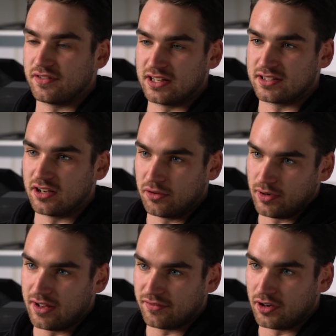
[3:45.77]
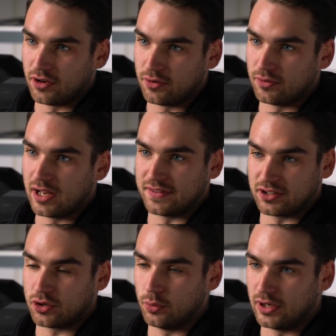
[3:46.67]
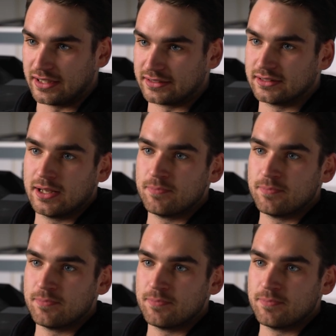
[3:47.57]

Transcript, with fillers: for the internal airflow and the cooling.